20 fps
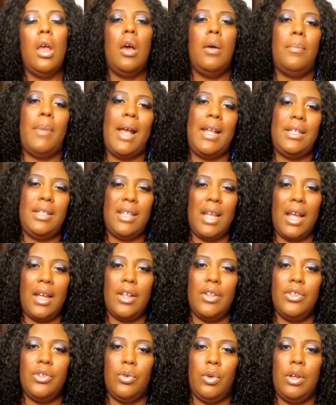My
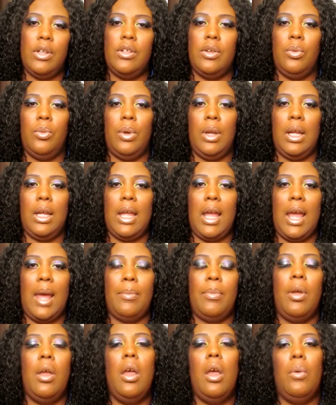second choice in wig
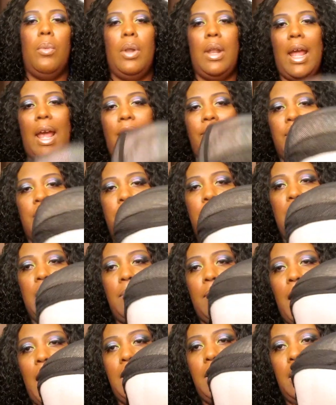cap would have to be
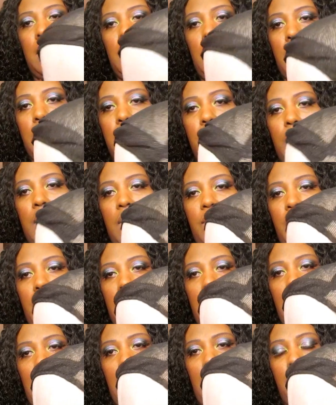my Deluxe Weaving
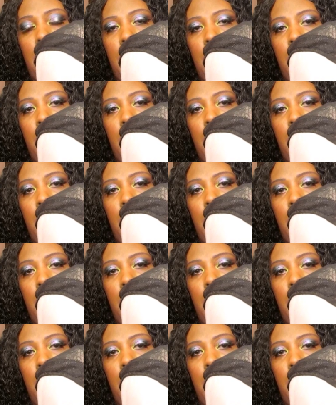Cap